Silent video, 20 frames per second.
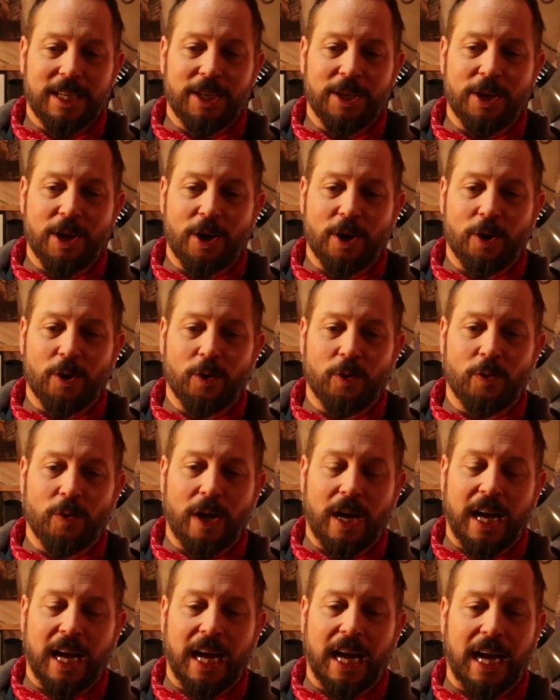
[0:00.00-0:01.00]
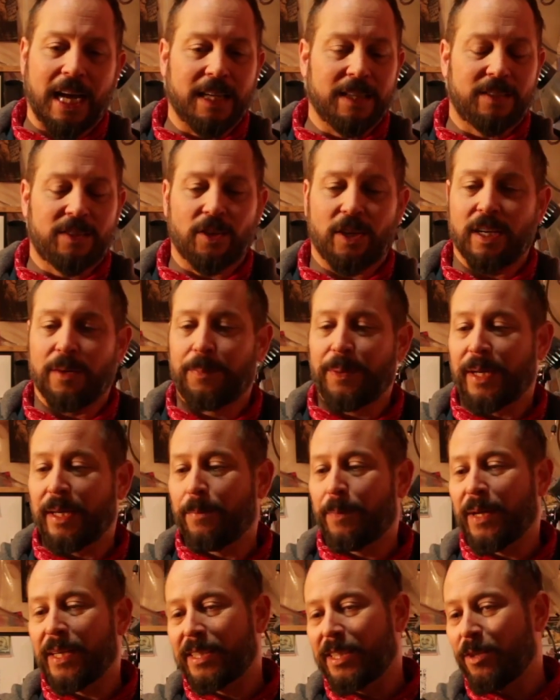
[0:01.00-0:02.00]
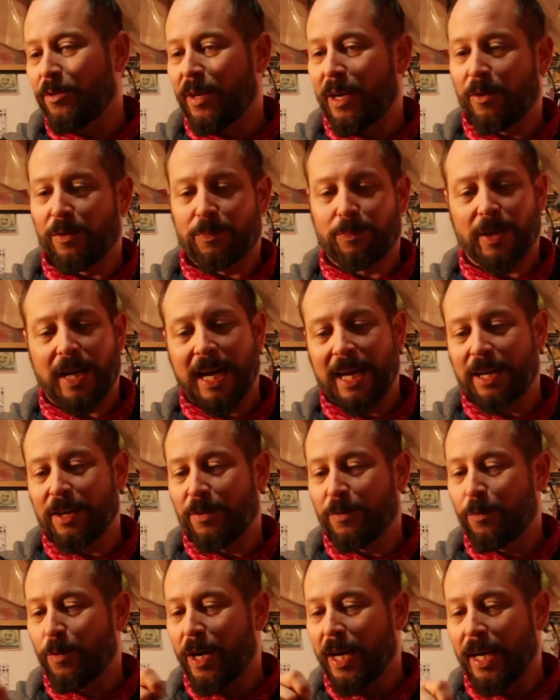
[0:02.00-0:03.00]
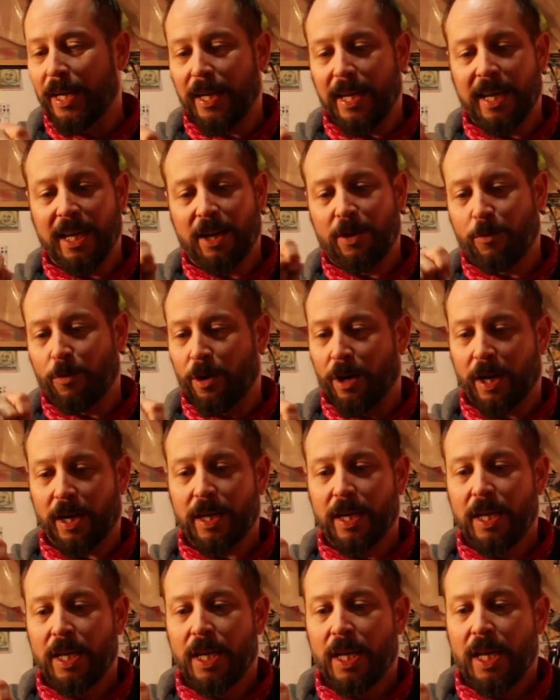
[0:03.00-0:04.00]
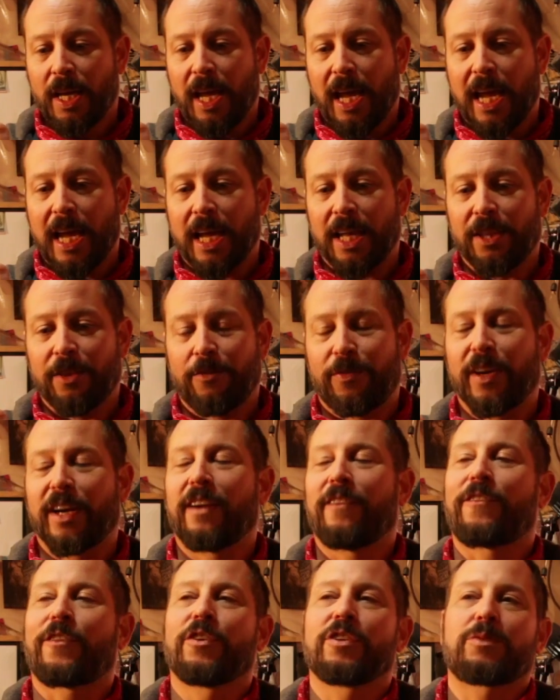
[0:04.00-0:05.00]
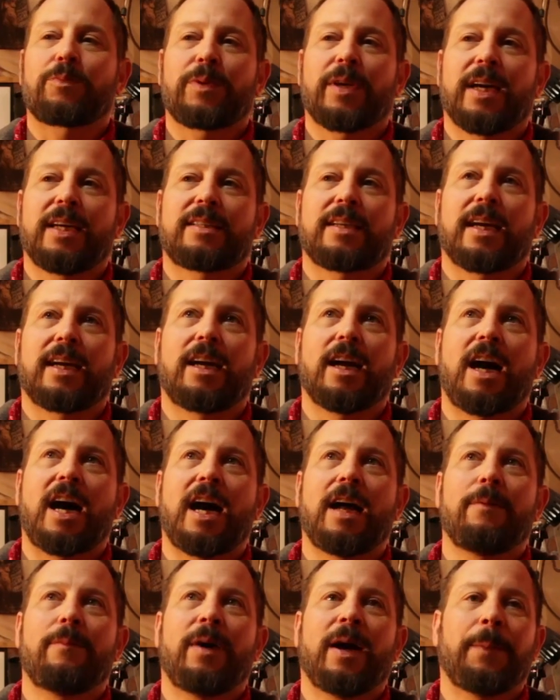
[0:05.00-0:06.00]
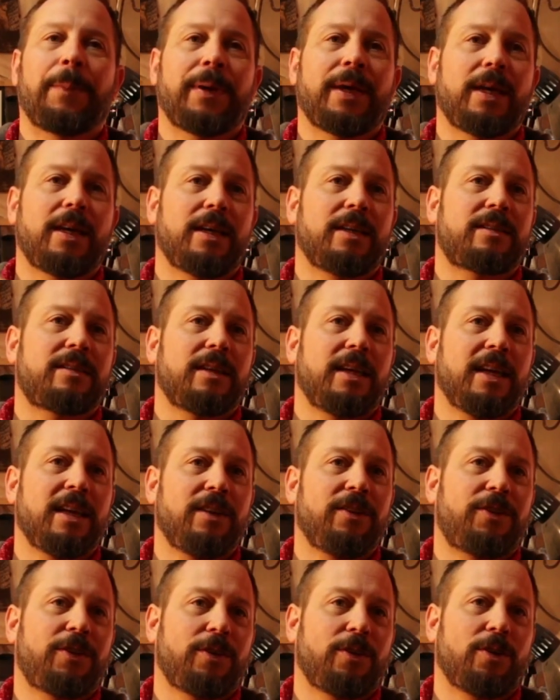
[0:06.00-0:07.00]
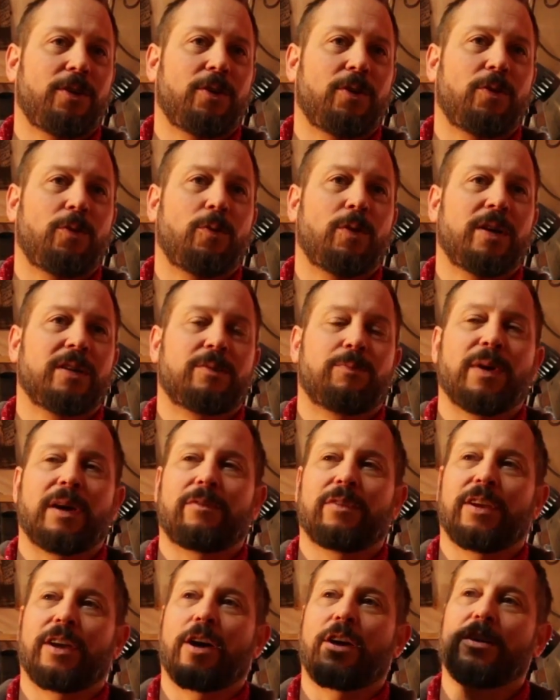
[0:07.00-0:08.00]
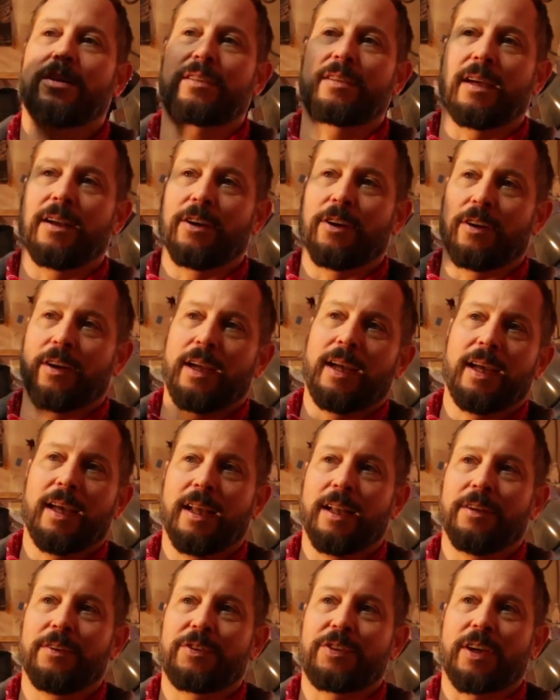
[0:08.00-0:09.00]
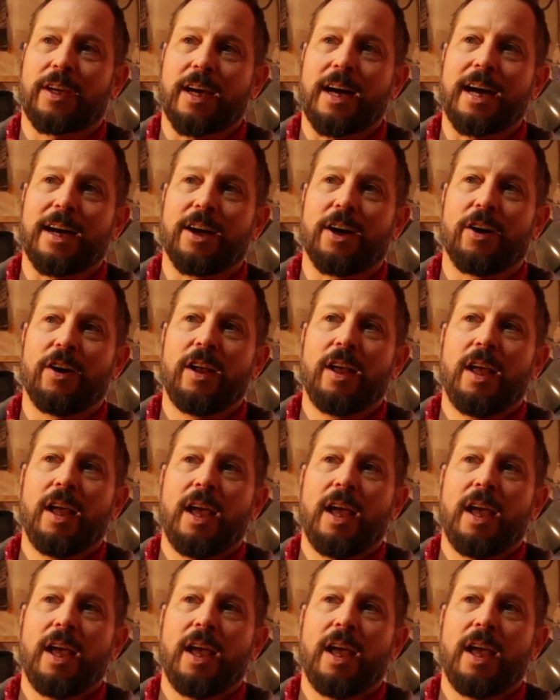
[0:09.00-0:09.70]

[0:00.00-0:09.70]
You know, I started putzing around with black and white ink work. And the very first place I got my piece into was Beverly Arts Center in Chicago.